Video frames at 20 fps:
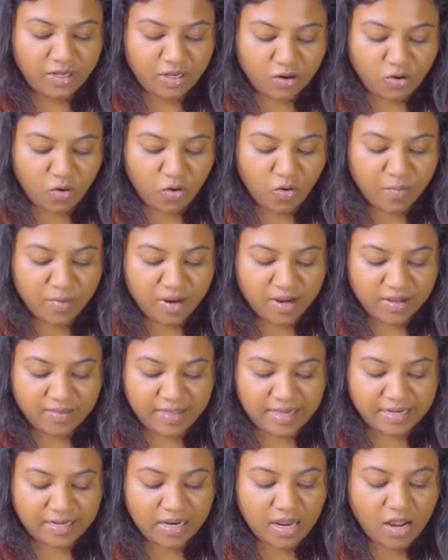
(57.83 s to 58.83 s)
aroma
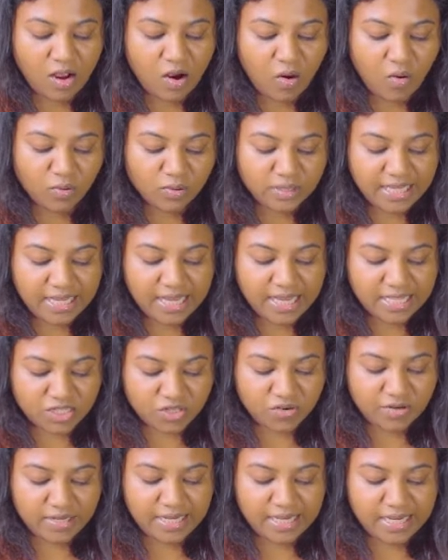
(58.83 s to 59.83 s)
that only gets
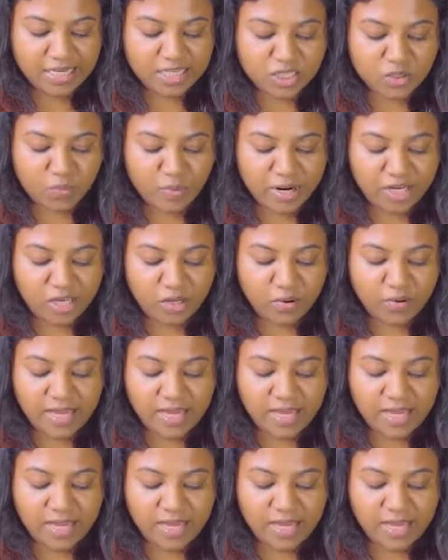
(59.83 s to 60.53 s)
released when you